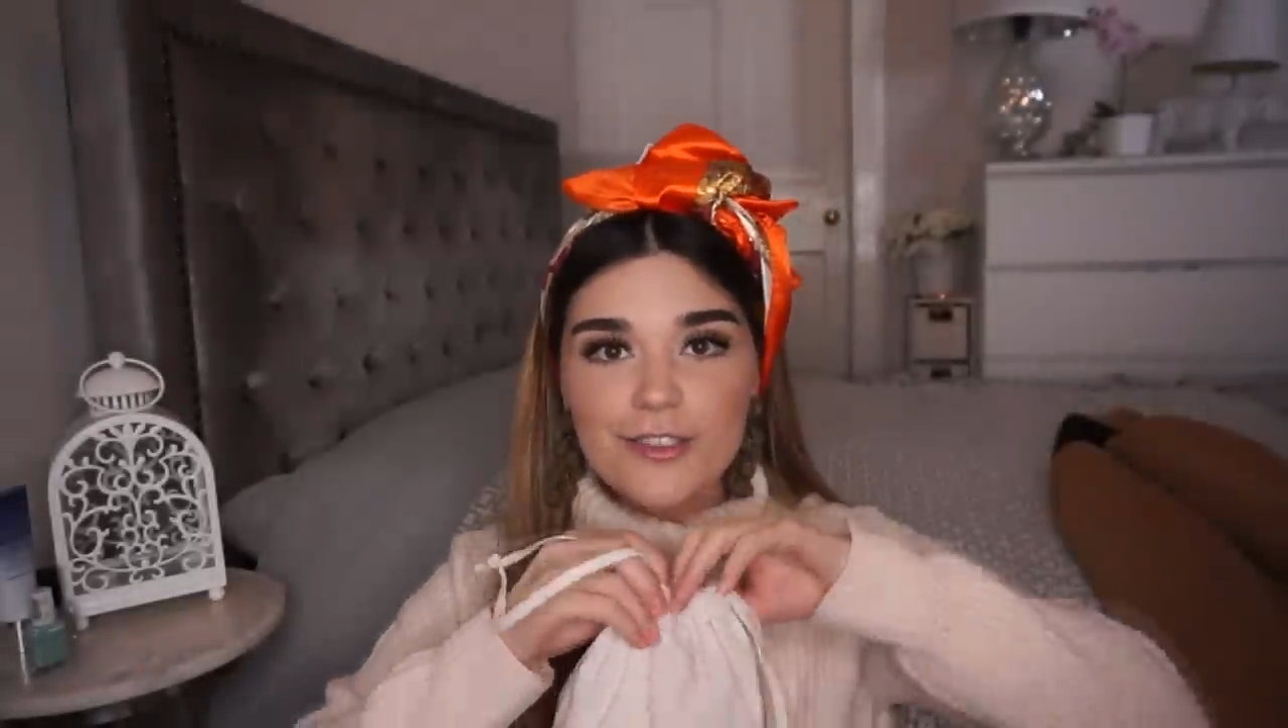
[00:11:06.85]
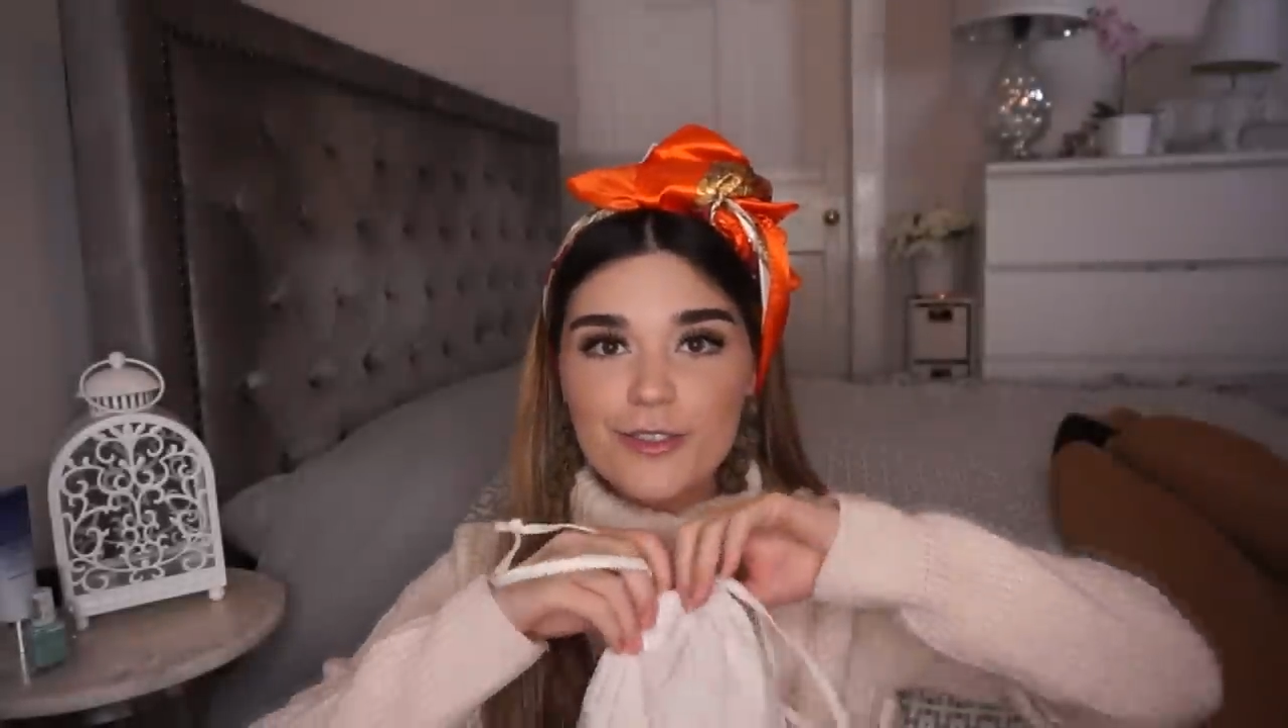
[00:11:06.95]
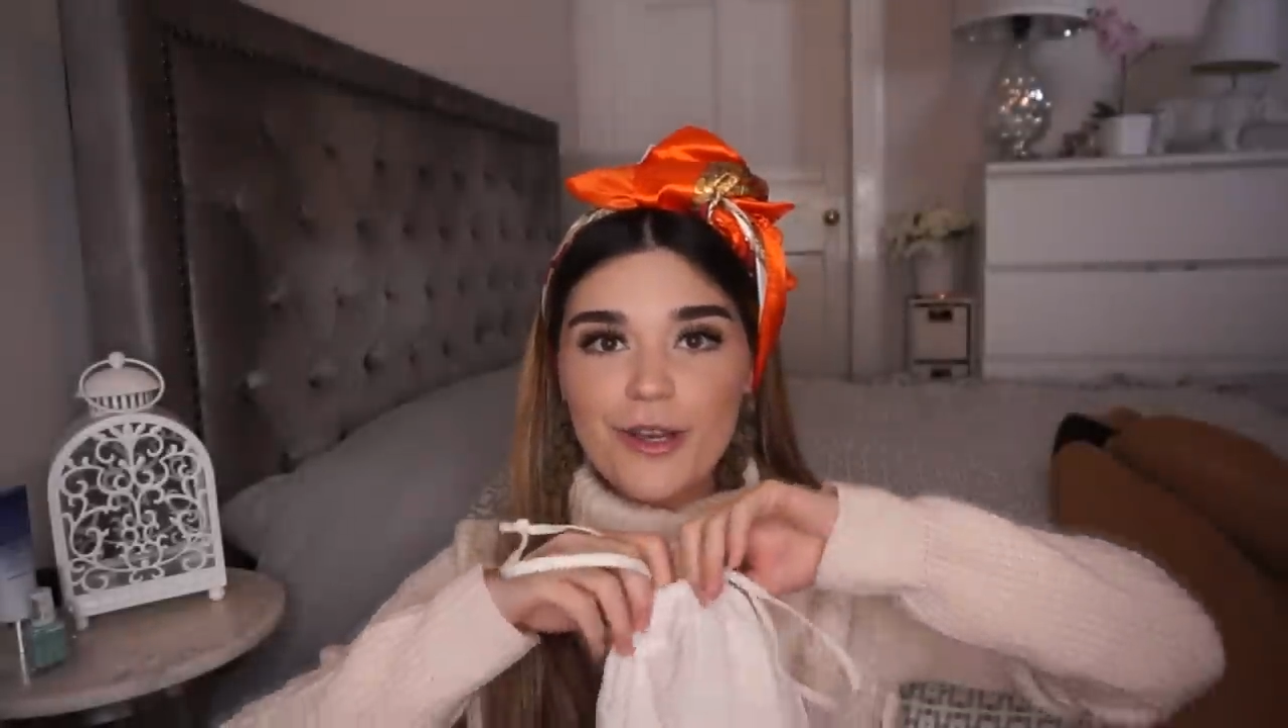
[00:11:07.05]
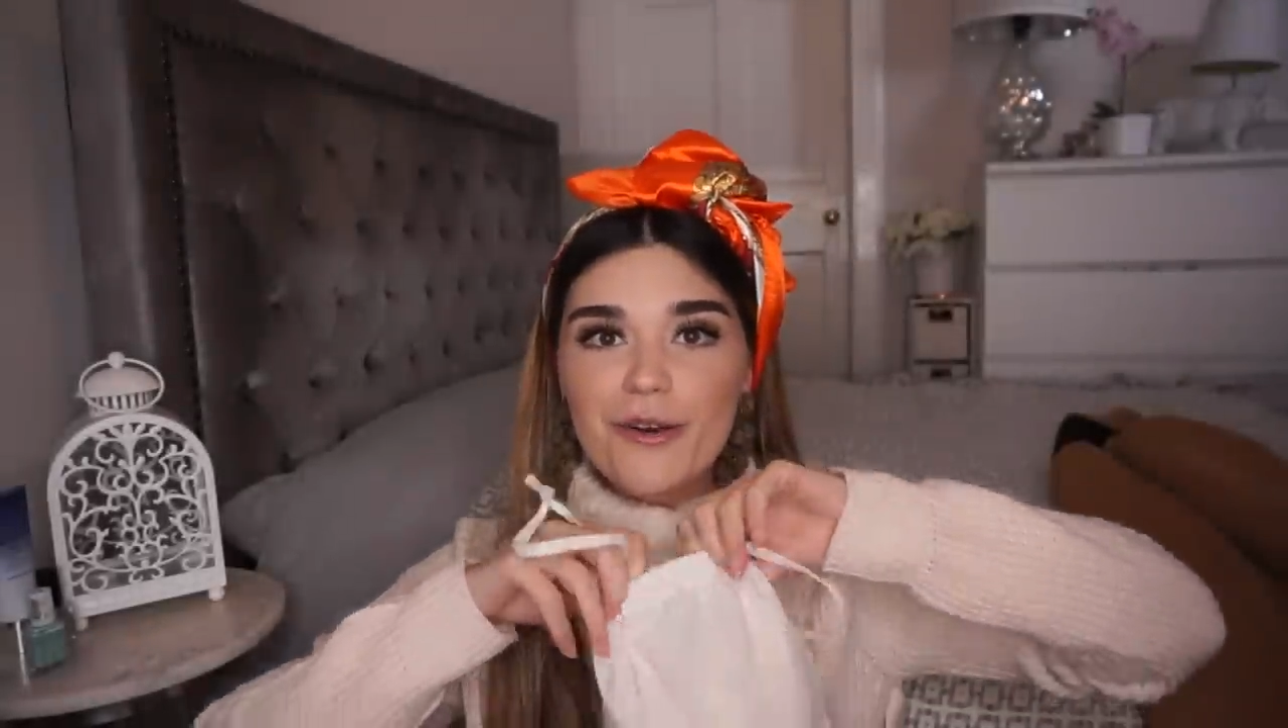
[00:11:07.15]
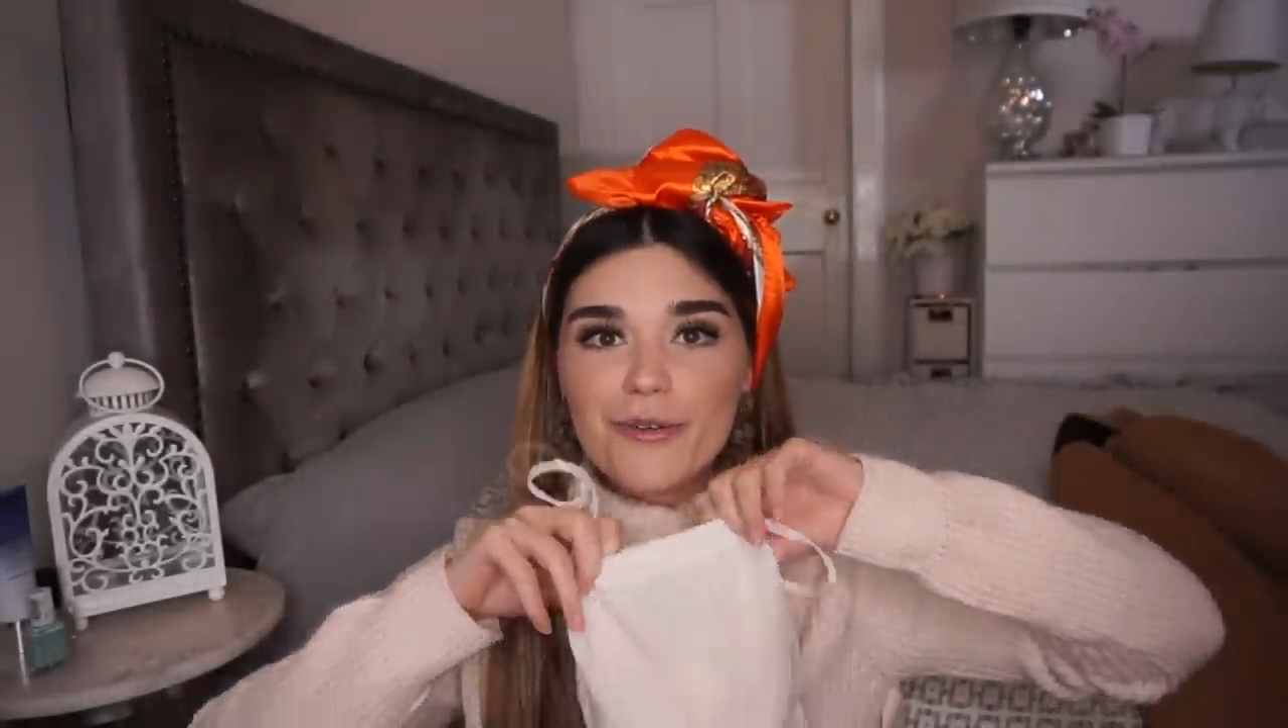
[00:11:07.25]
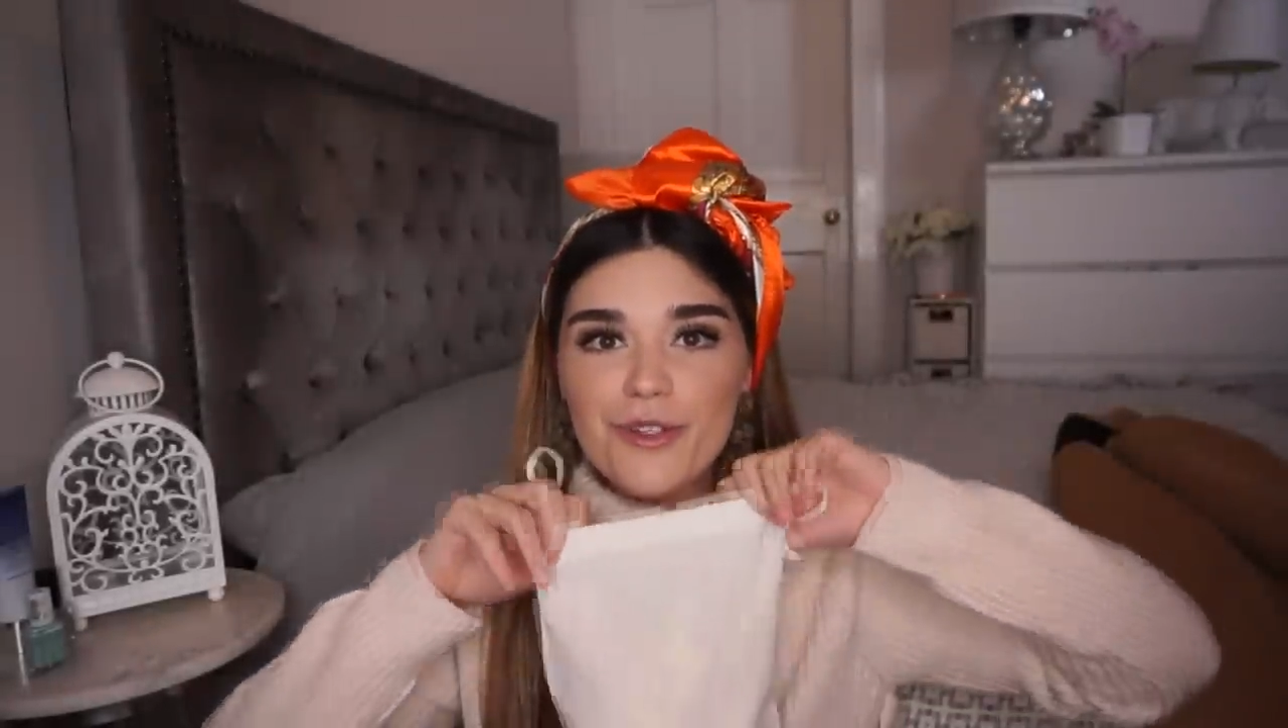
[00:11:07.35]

so